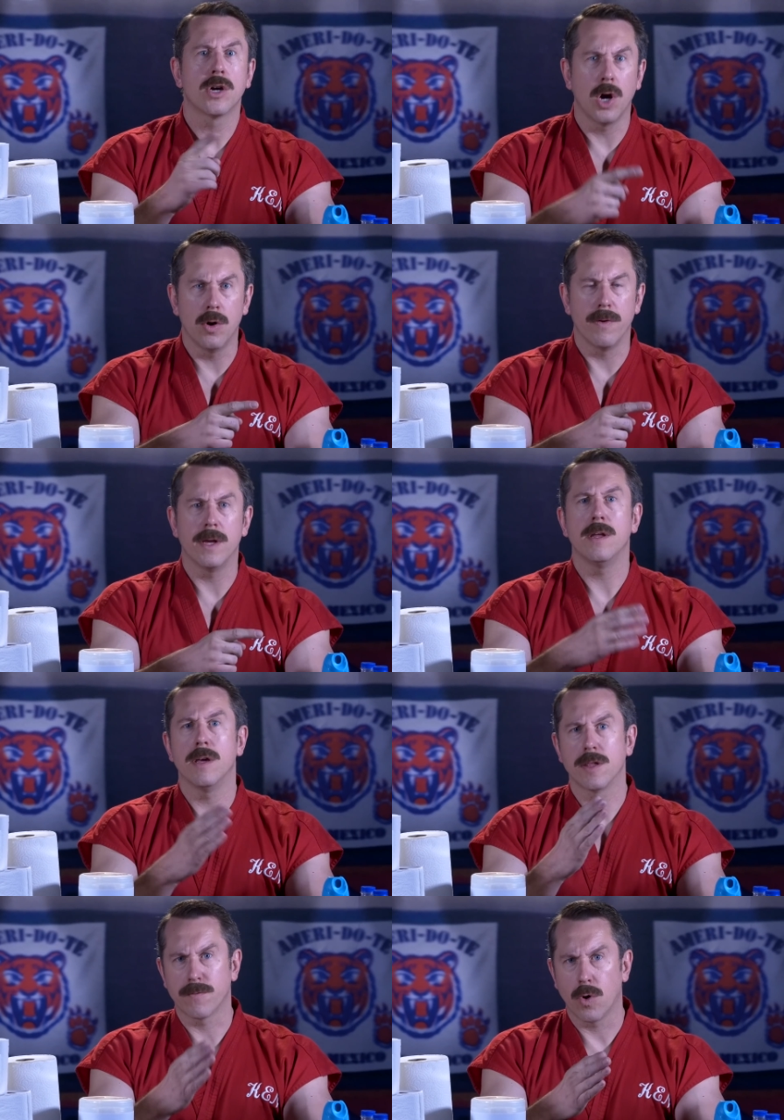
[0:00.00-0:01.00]
COVID
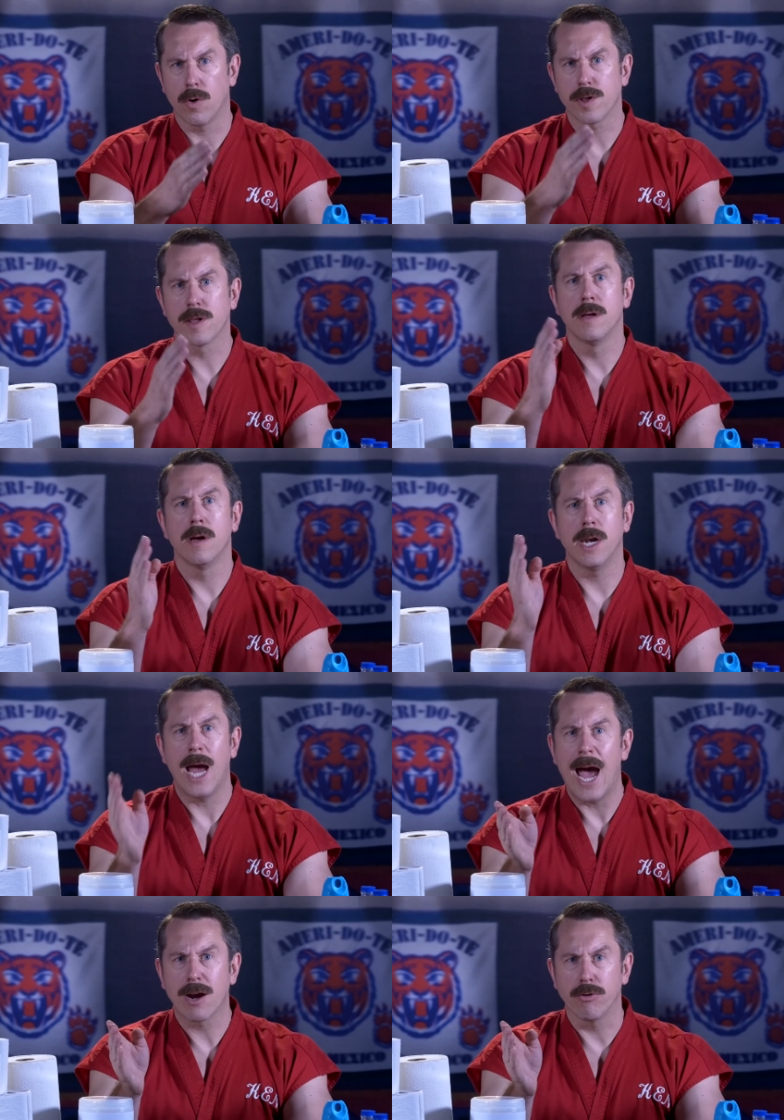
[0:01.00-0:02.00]
is, of course, an
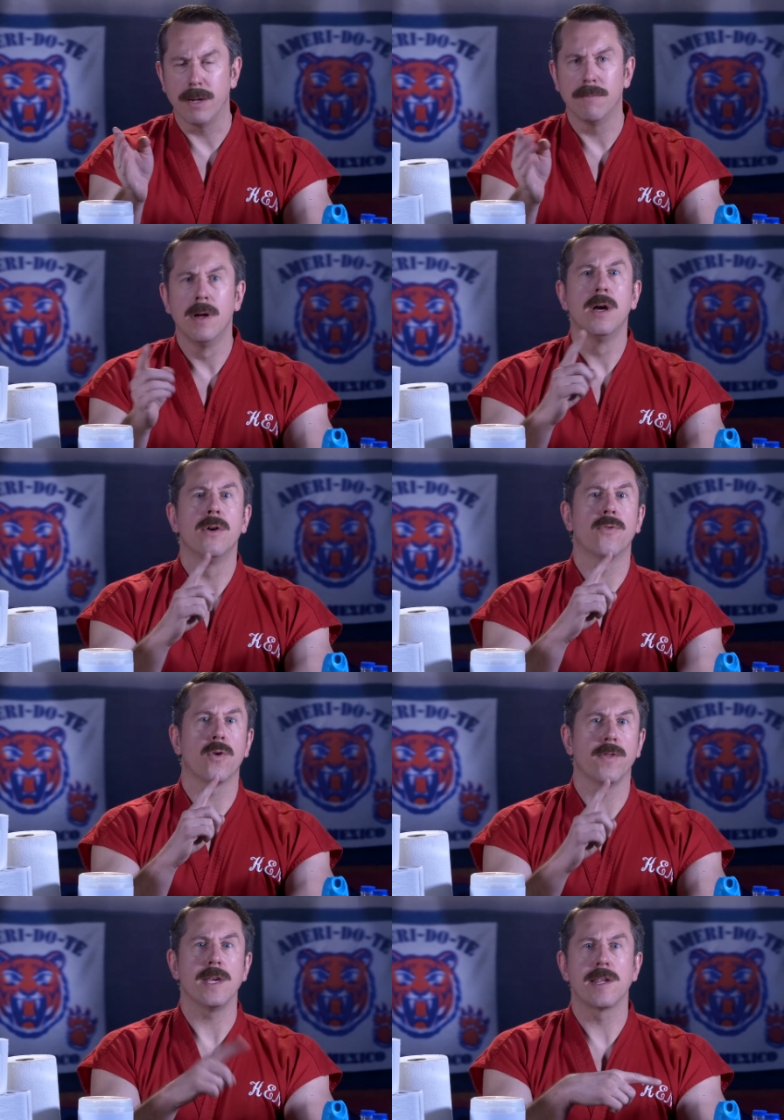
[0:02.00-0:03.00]
acronym
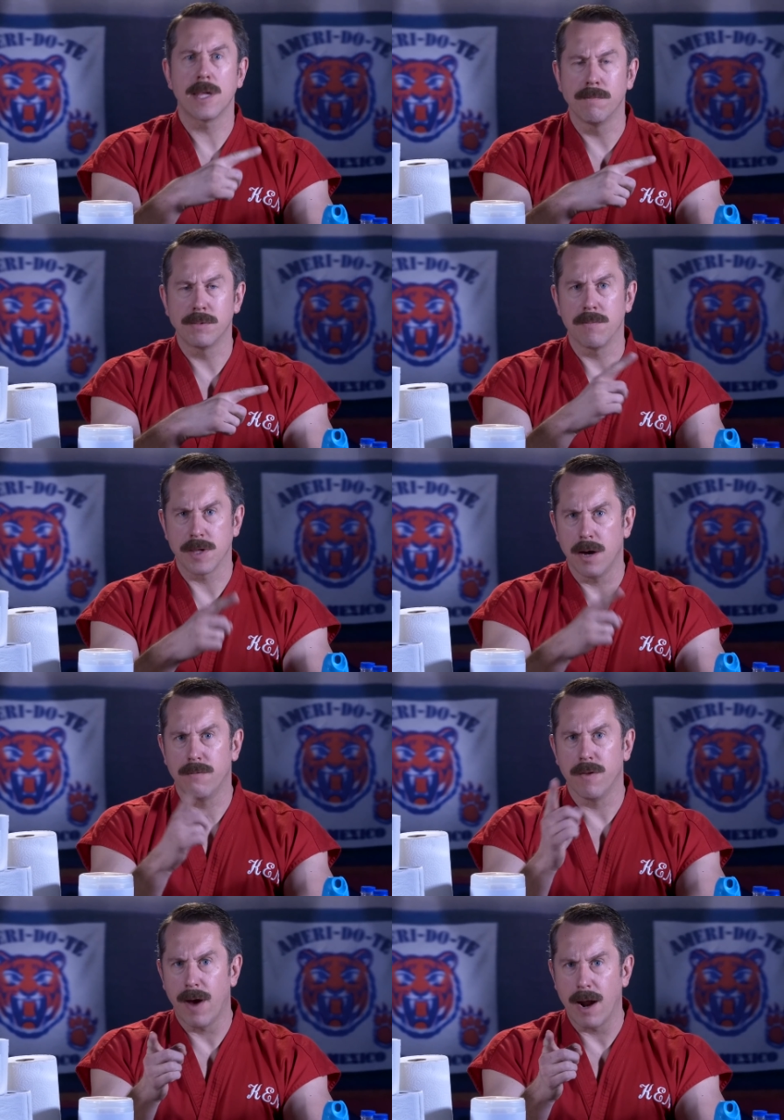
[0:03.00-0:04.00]
for the symptoms of
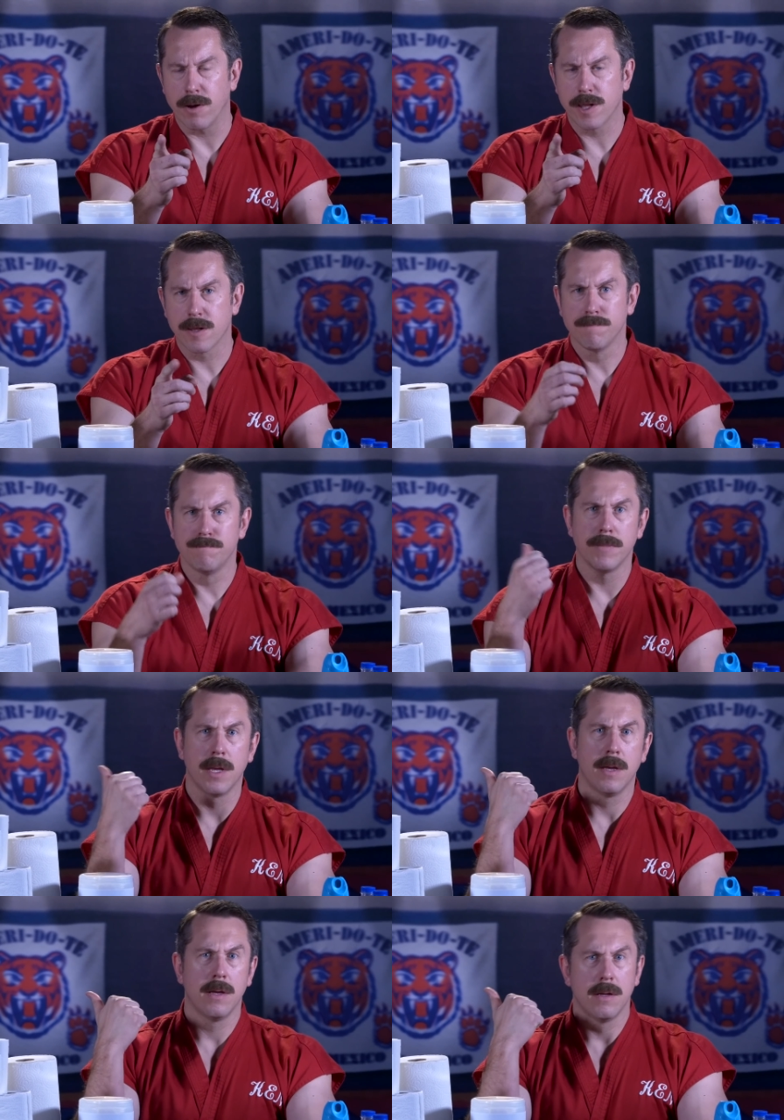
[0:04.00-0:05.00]
the virus
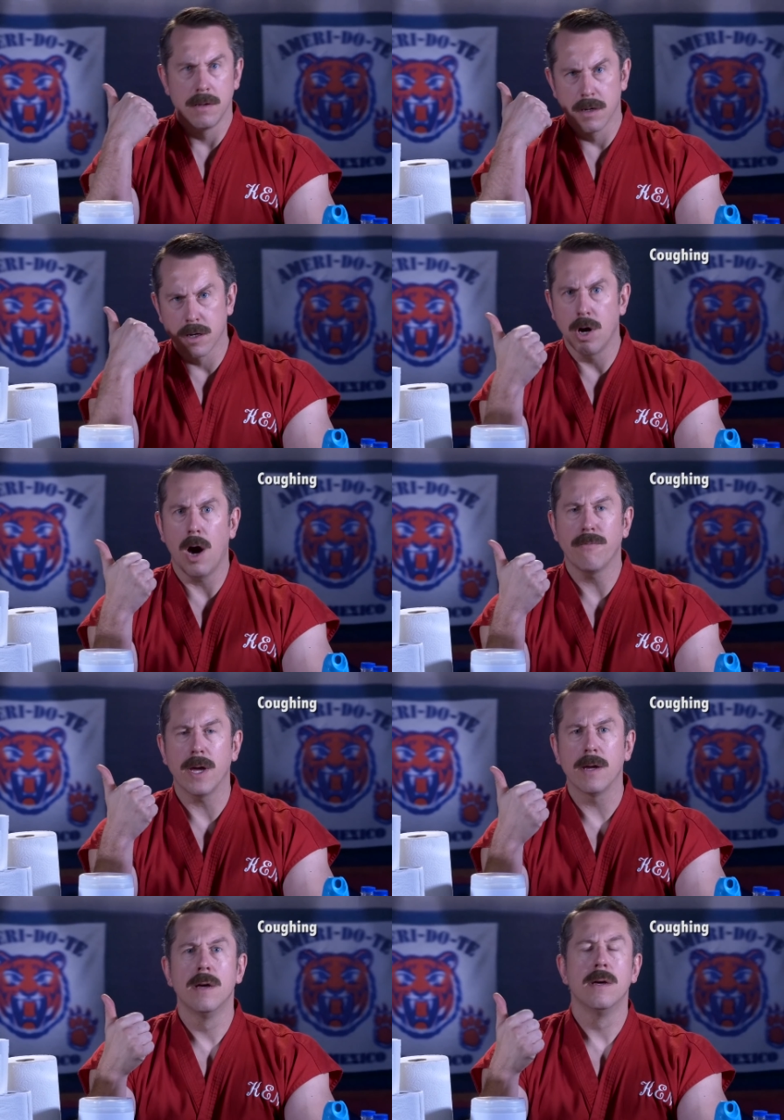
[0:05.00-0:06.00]

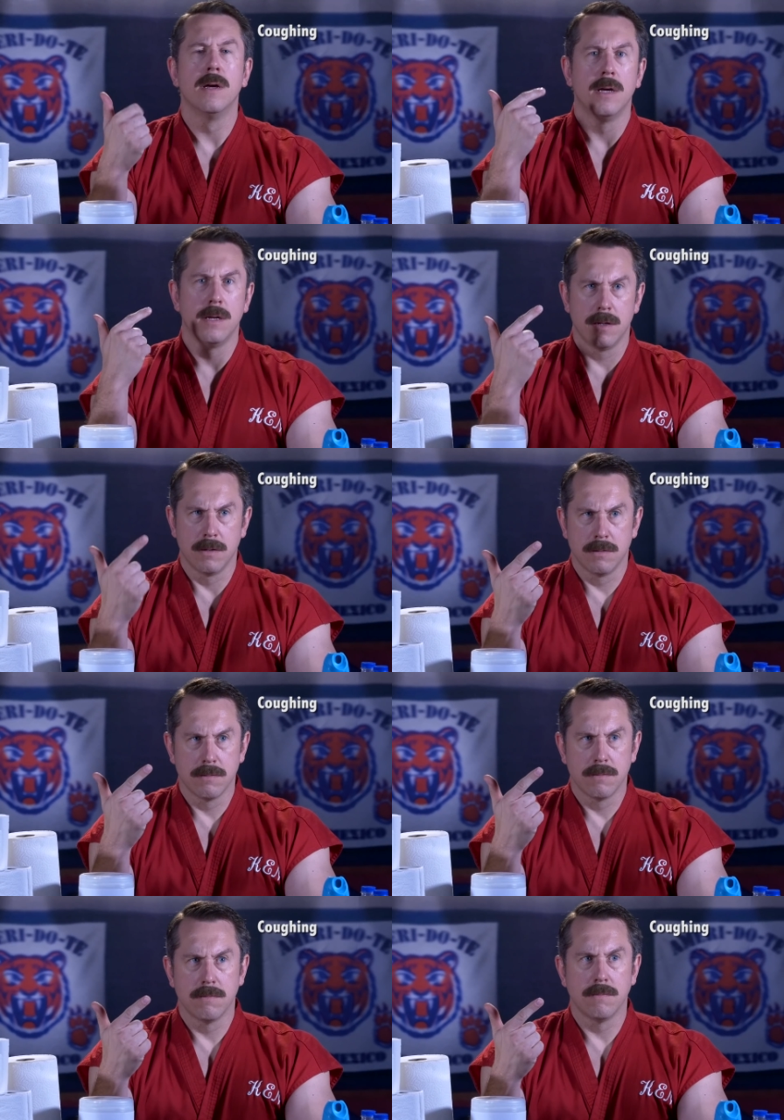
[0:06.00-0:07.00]
coughing,
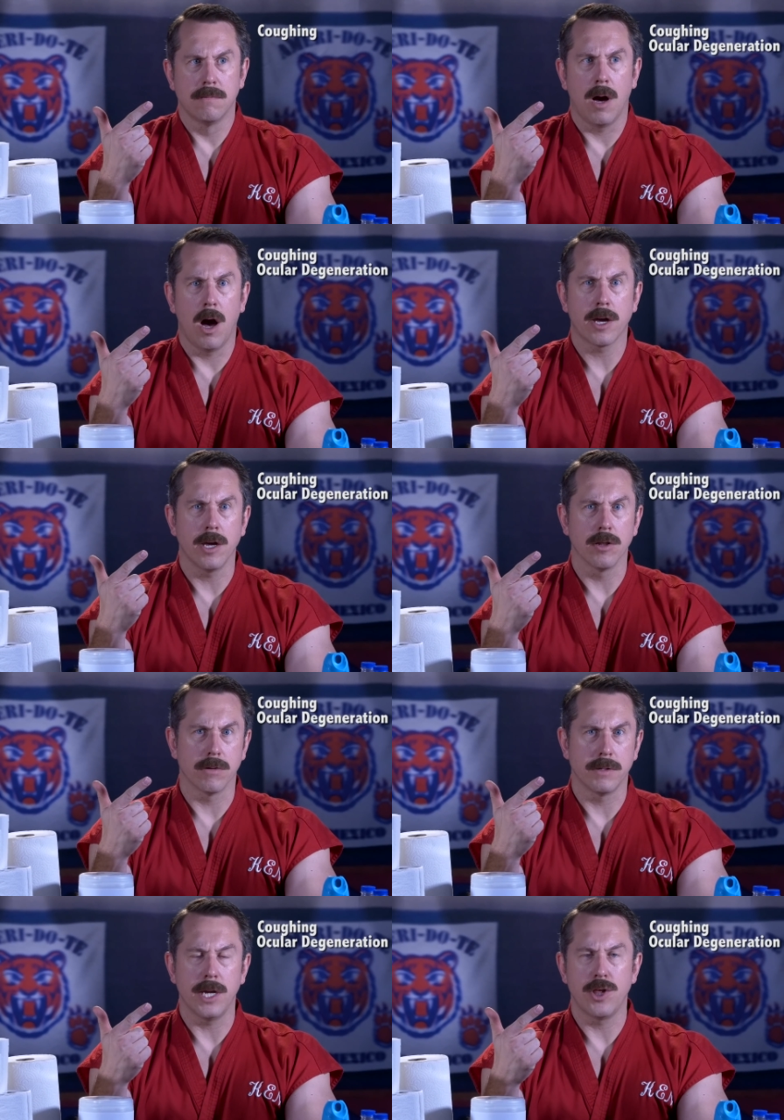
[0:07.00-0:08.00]
ocular
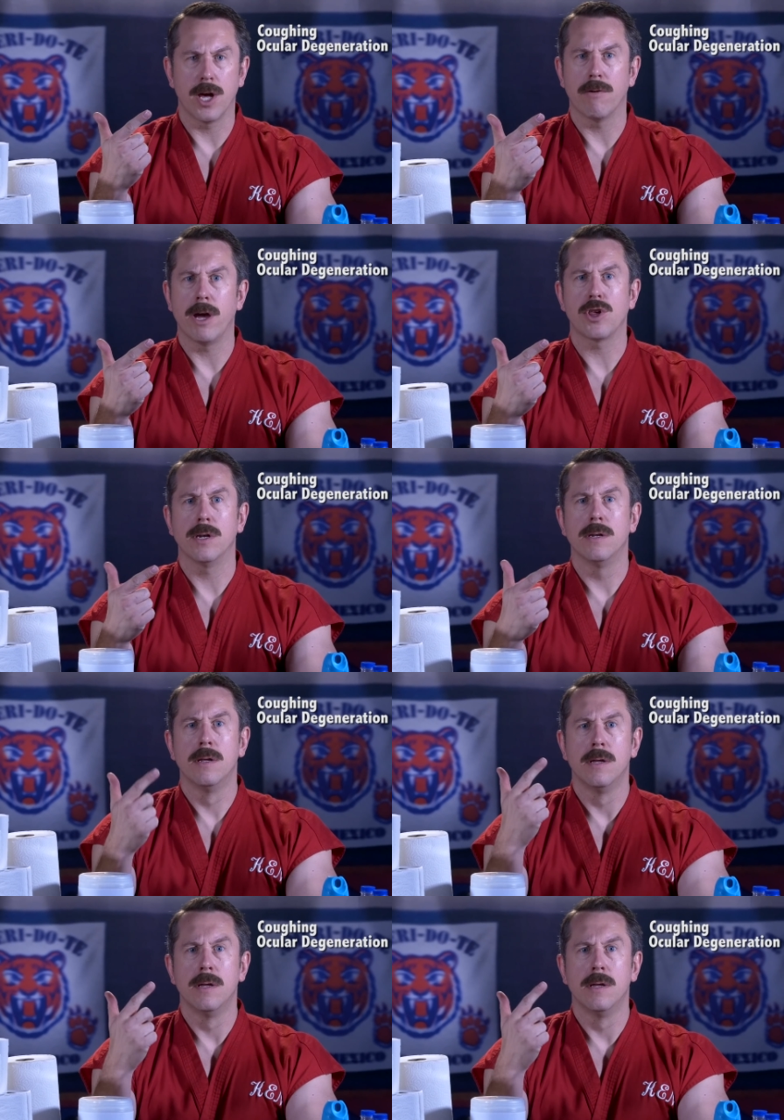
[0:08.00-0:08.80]
degeneration,